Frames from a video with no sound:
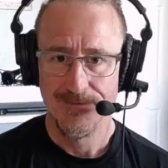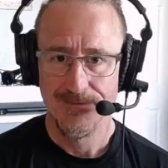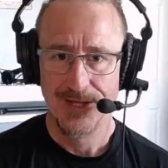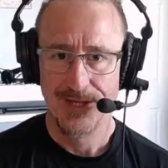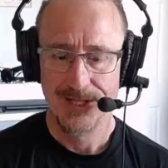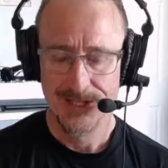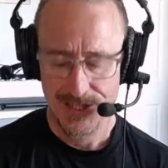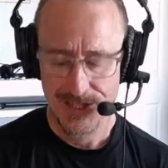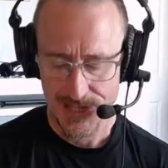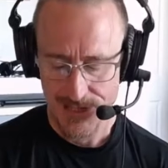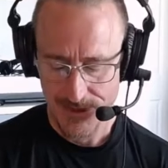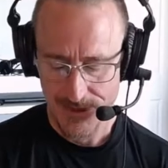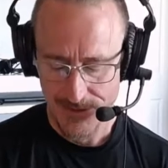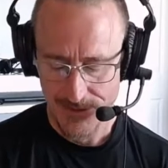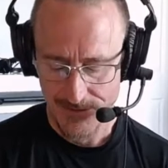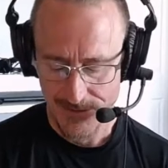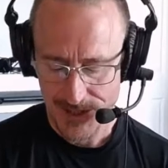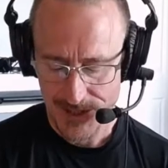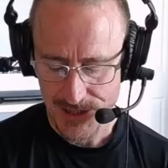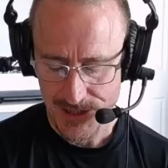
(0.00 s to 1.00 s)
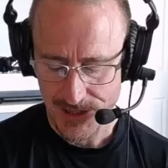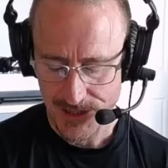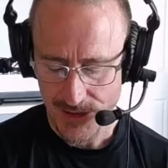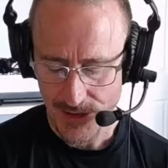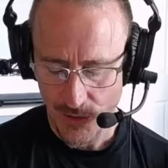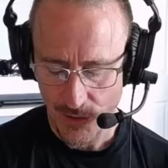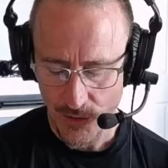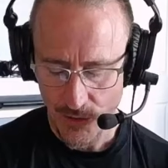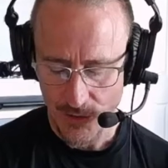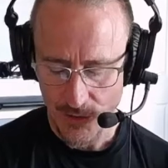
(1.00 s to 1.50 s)
it should we should
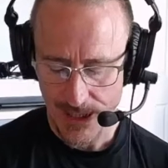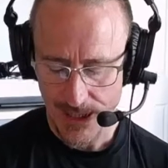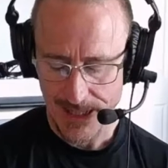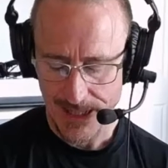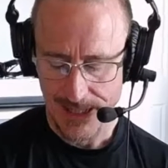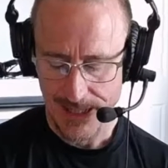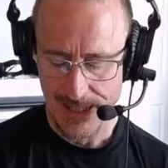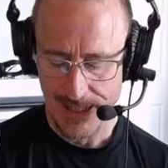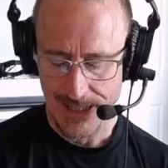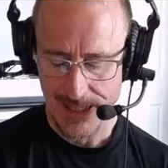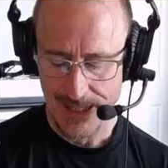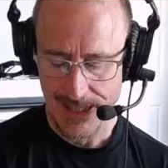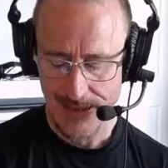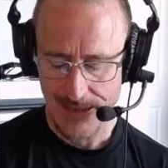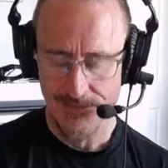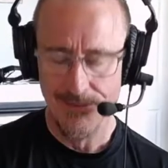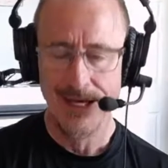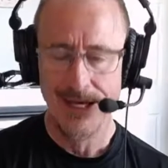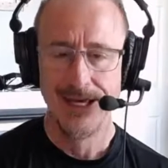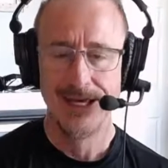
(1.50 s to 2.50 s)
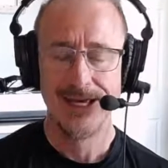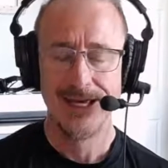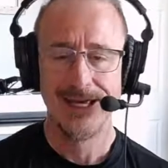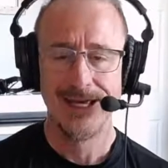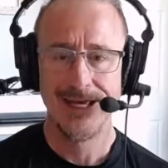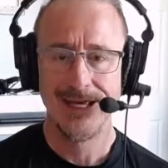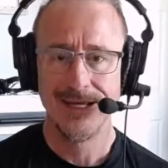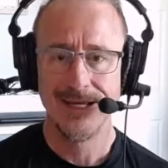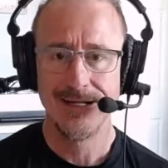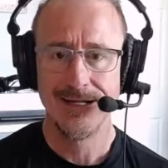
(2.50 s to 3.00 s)
glory in him
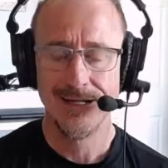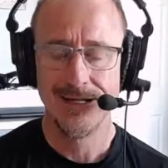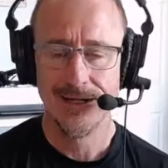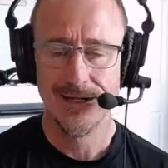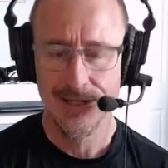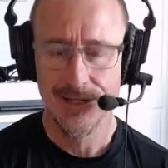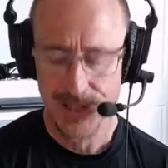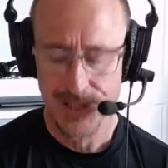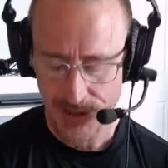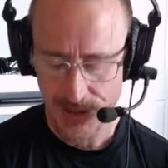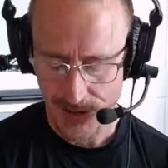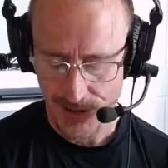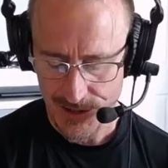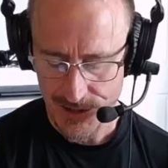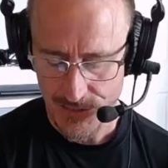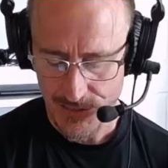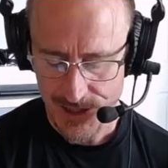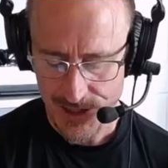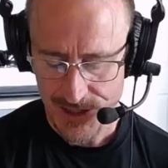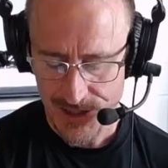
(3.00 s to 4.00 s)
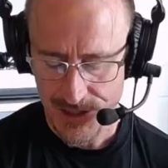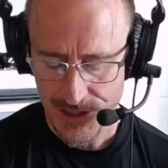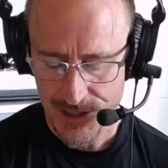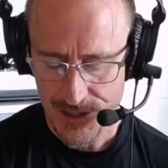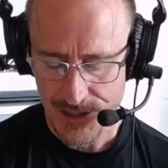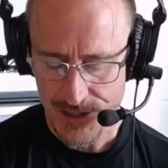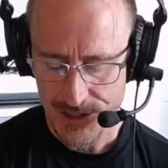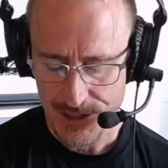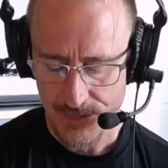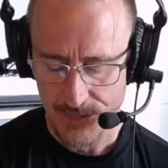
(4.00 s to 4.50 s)
in the church. What should the
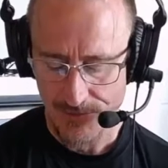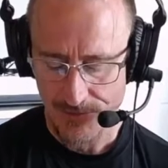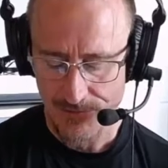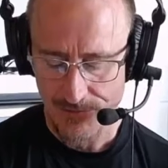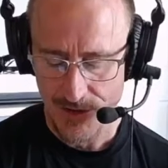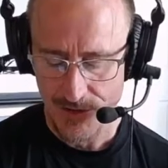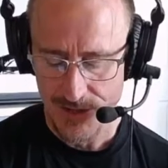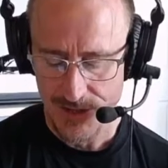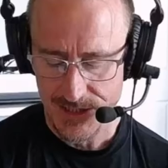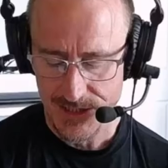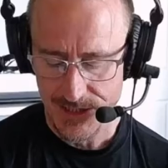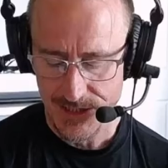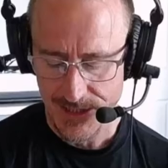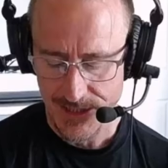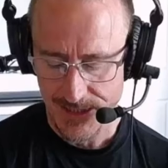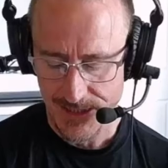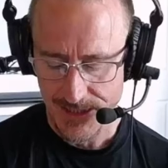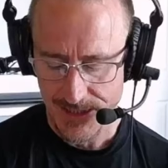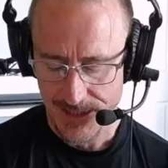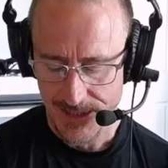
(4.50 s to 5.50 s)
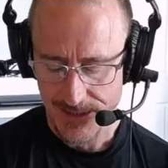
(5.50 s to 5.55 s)
church be focused on?